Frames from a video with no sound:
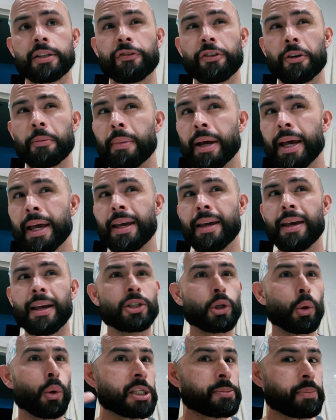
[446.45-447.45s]
For me, it's
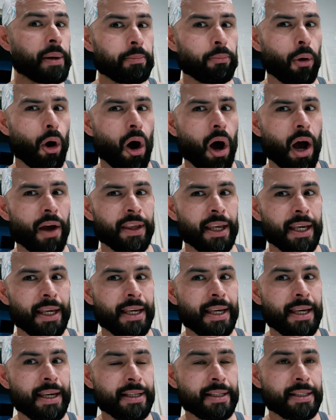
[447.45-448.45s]
always been behind the
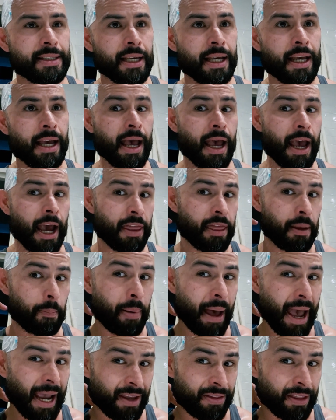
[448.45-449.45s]
ears and the
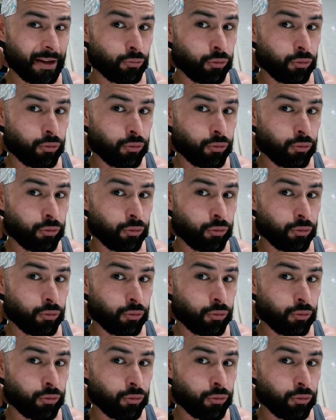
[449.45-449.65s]
back of